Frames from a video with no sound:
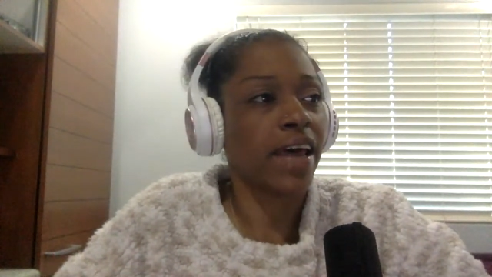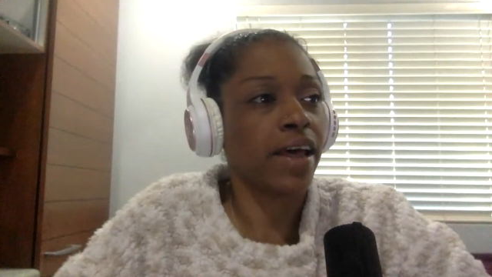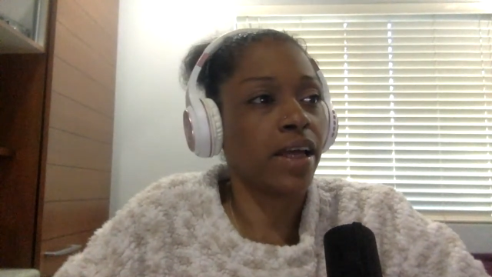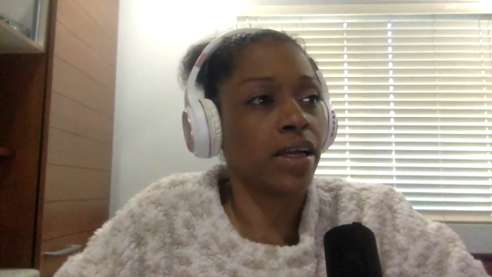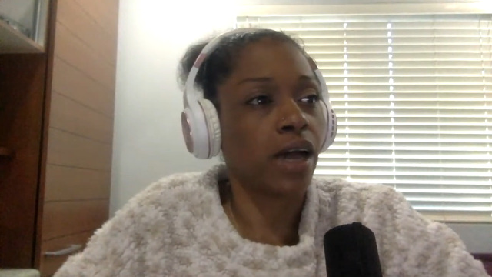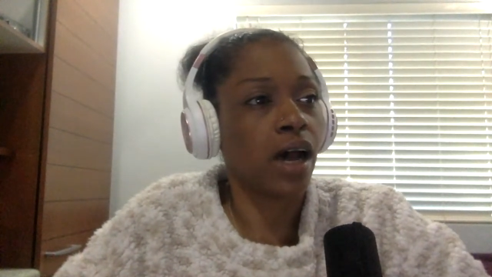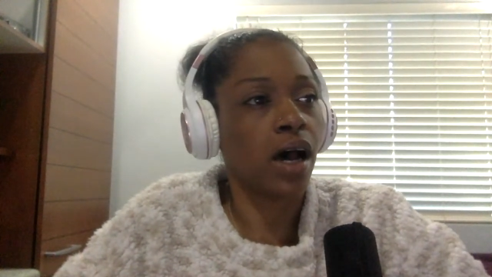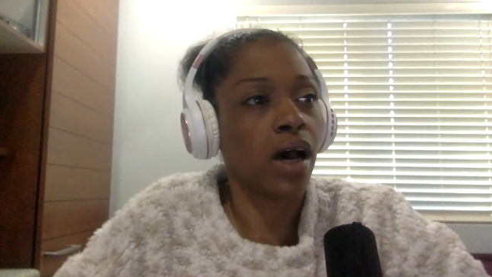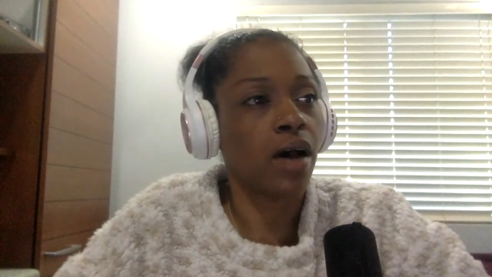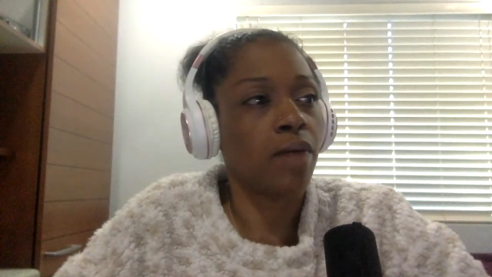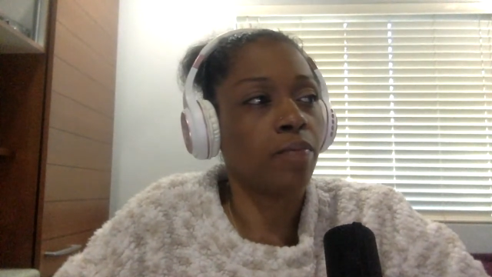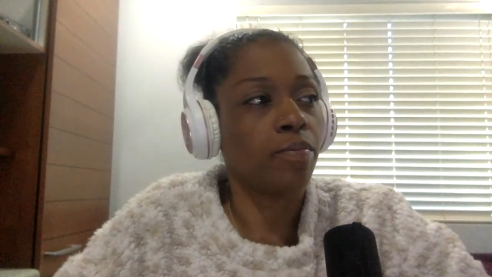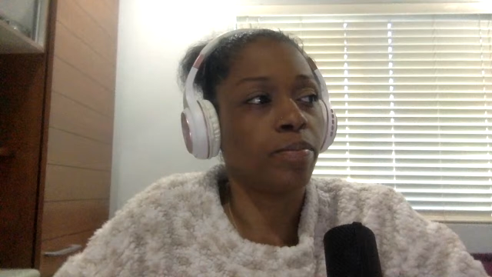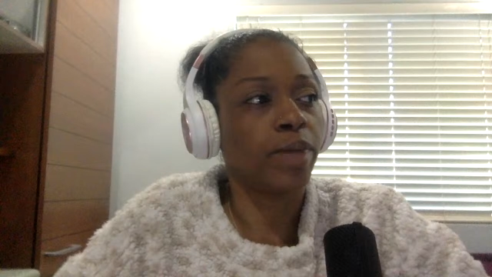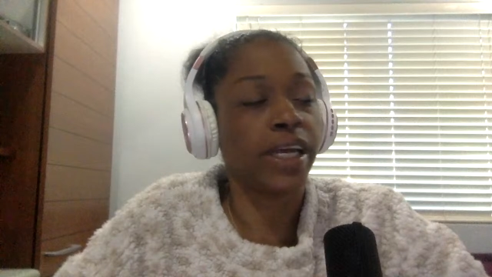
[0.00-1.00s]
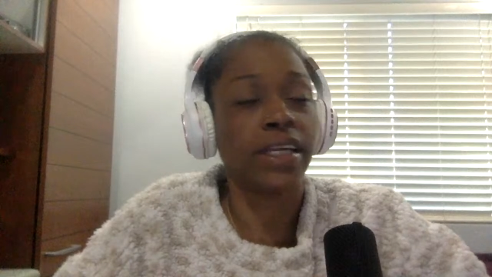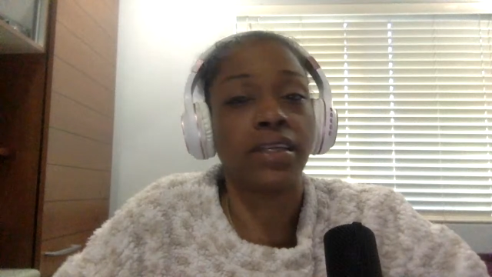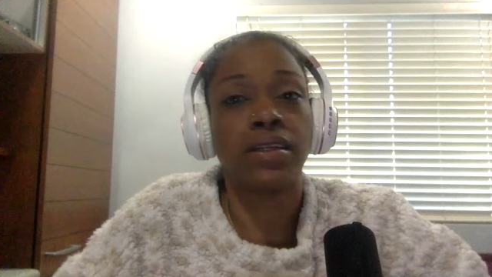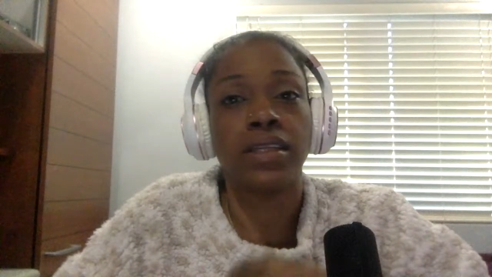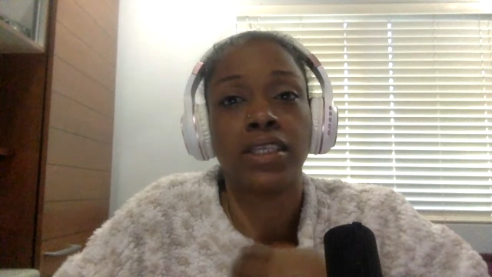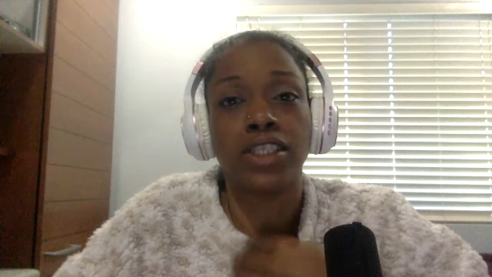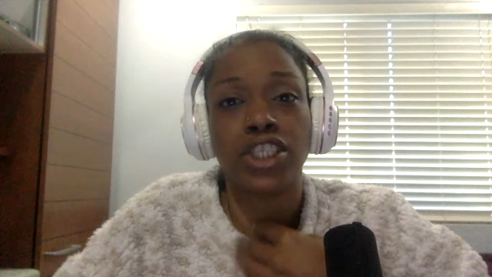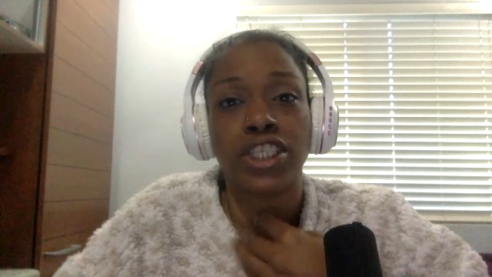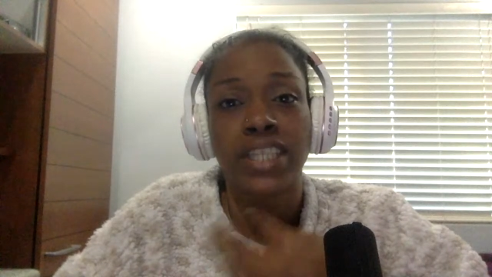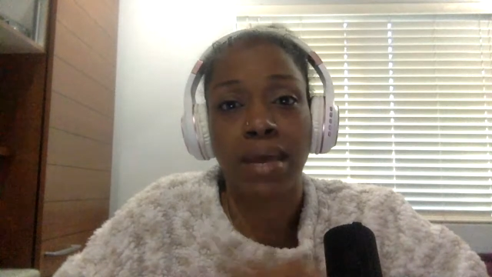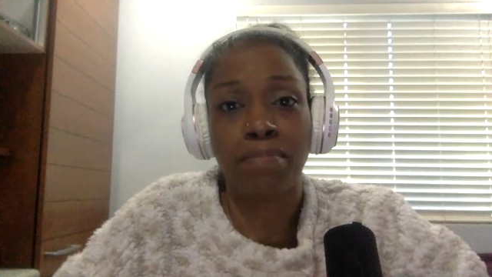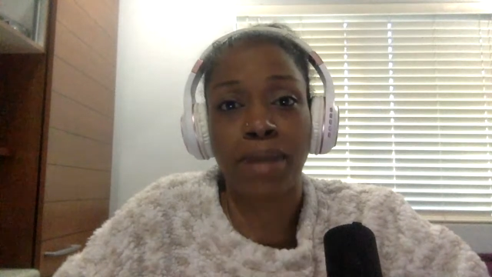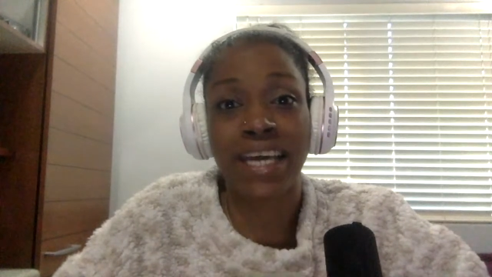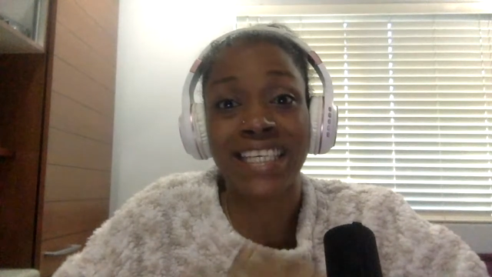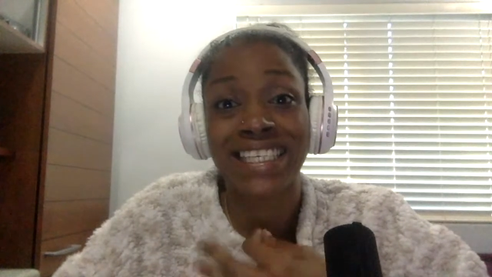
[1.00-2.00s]
But
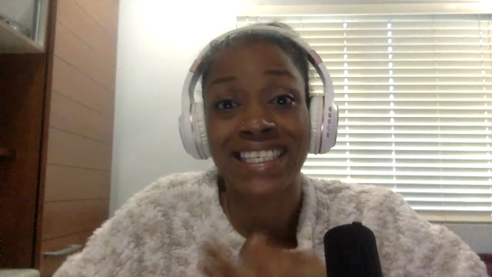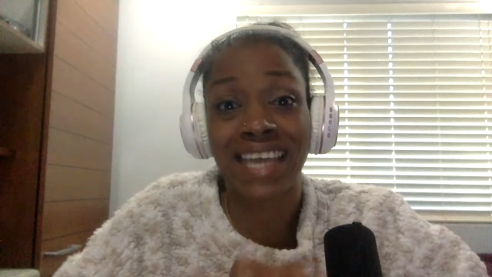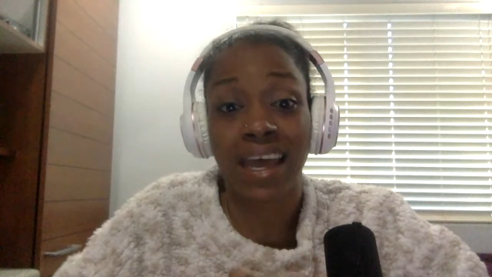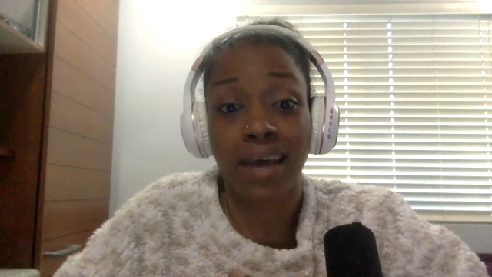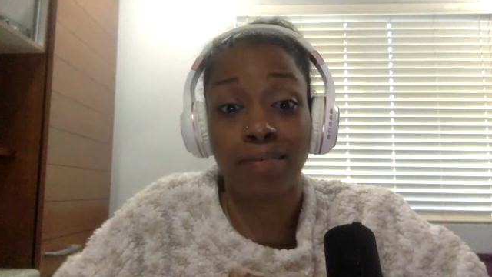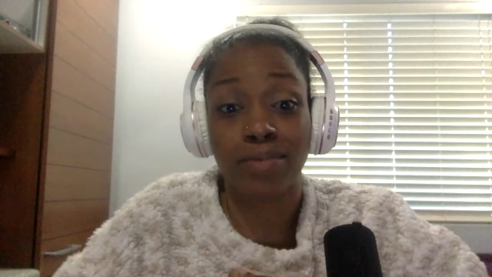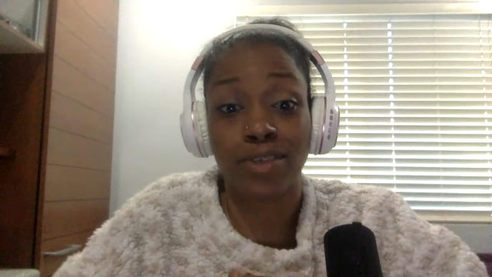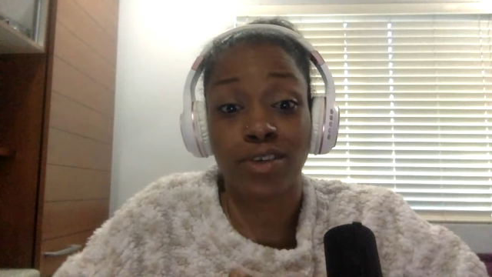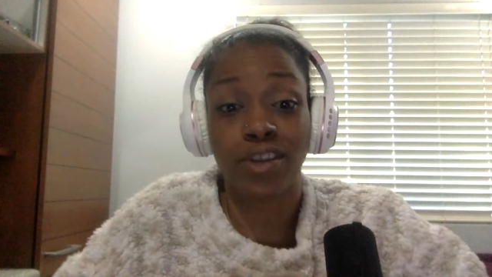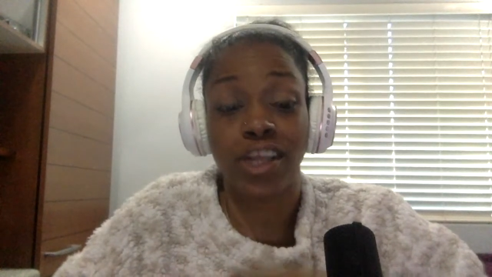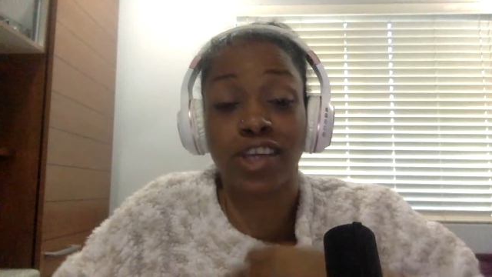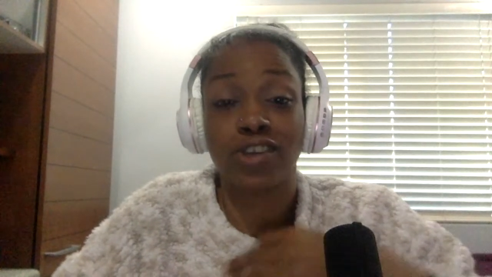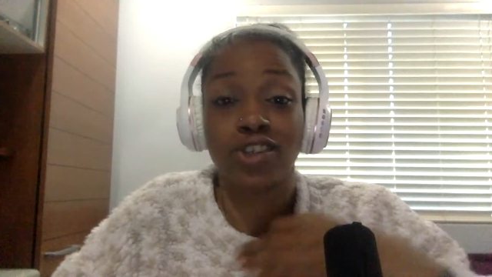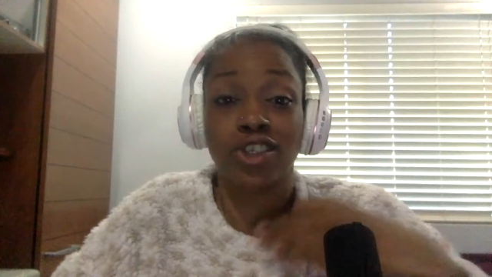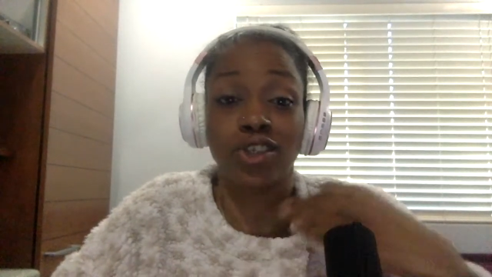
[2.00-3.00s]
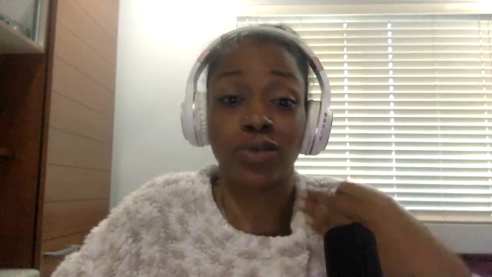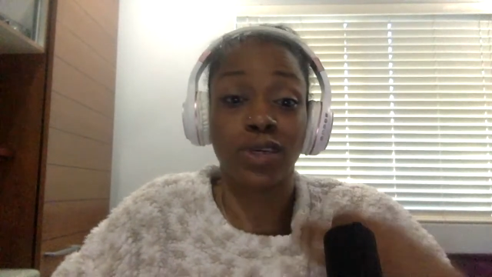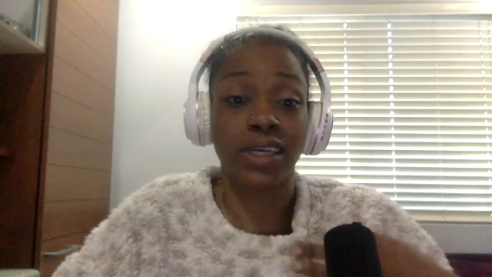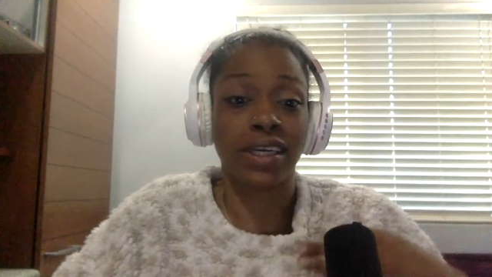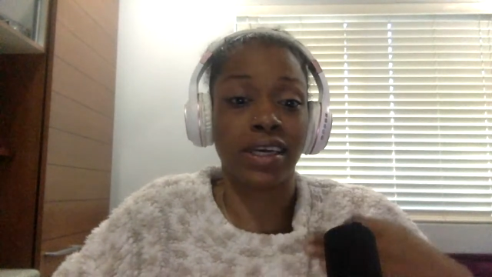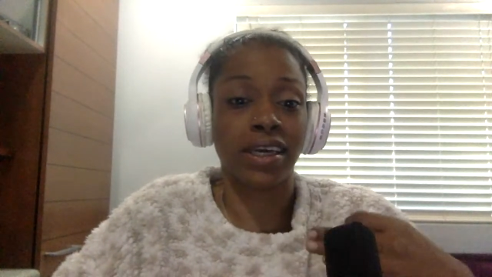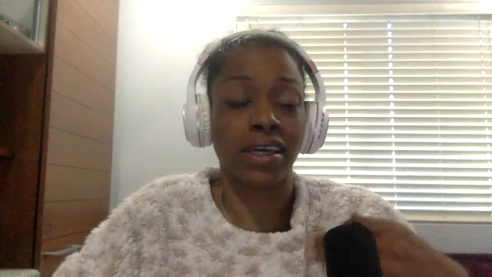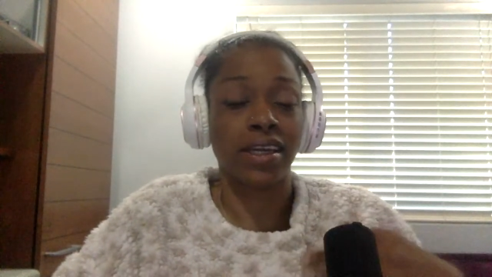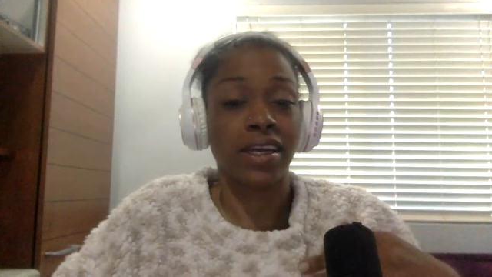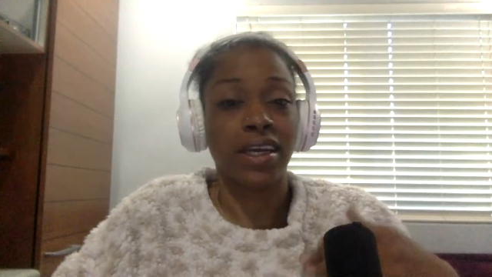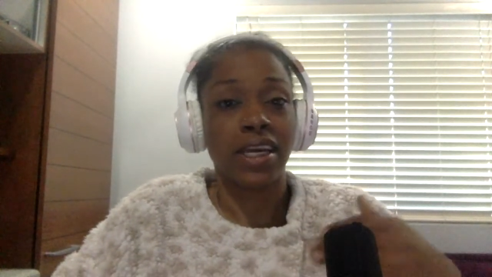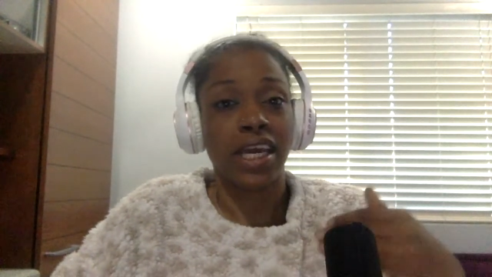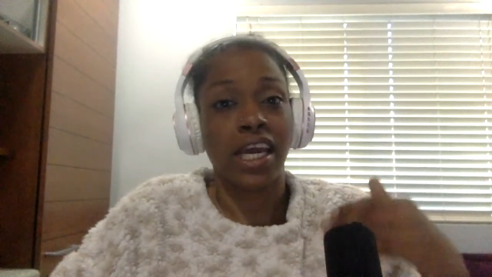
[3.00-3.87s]
step by step so that you're doing it